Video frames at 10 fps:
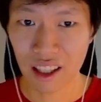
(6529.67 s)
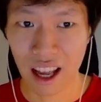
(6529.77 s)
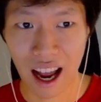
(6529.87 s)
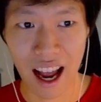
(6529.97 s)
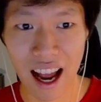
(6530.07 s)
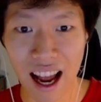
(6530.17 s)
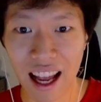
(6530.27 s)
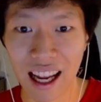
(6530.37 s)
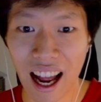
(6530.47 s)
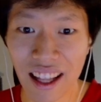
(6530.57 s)

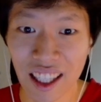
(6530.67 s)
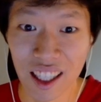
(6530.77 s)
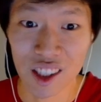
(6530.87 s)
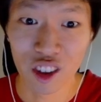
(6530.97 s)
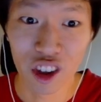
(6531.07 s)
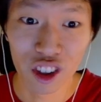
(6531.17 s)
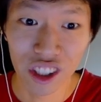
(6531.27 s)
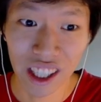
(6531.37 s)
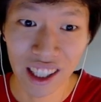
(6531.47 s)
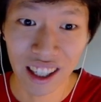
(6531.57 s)
I think it's
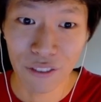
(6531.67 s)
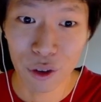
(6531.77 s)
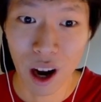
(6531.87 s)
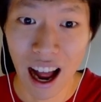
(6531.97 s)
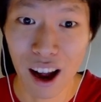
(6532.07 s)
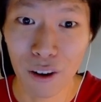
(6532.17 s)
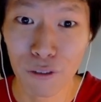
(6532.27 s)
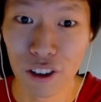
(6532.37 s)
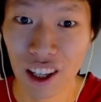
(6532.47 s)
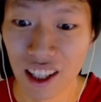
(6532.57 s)
literally if you have
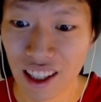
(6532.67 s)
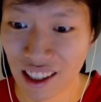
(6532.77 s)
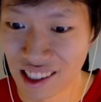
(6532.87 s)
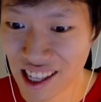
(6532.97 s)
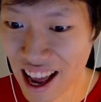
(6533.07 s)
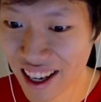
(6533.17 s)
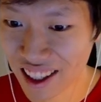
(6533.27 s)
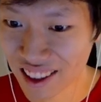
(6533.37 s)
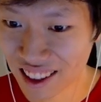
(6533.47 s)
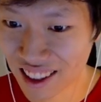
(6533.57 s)

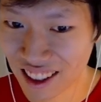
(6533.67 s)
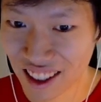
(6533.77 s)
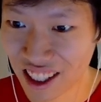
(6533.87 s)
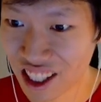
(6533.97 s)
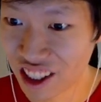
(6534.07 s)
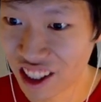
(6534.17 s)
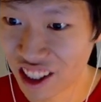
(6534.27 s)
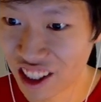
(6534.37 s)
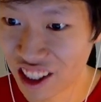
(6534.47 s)
Zed here.